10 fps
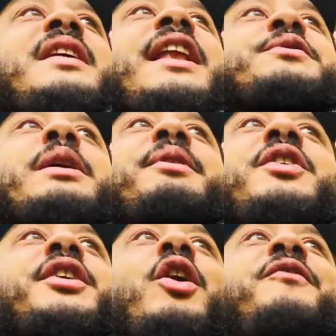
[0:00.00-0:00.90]
Yeah, that's what they've been
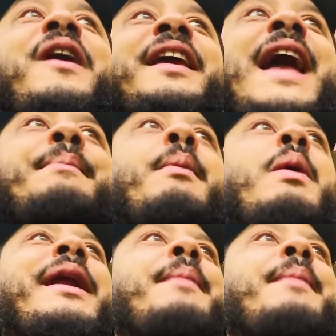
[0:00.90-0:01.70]
doing. Oh, fuck. We win it